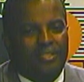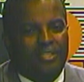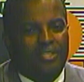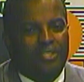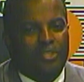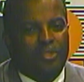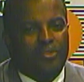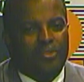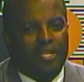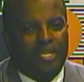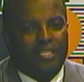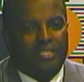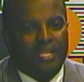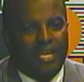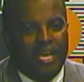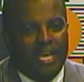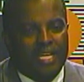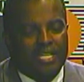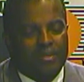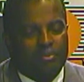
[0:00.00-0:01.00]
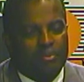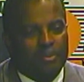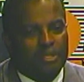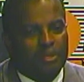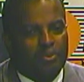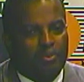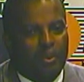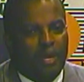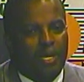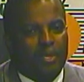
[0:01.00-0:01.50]
that you just asked me
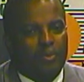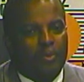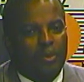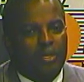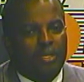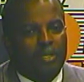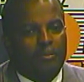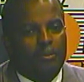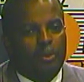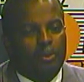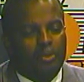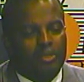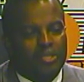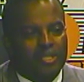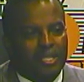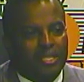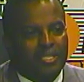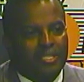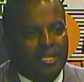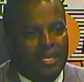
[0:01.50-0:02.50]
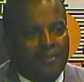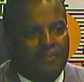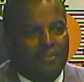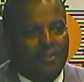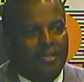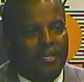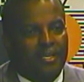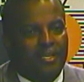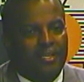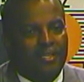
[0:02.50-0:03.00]
is probably one of the most
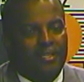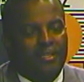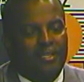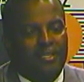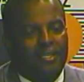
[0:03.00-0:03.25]
significant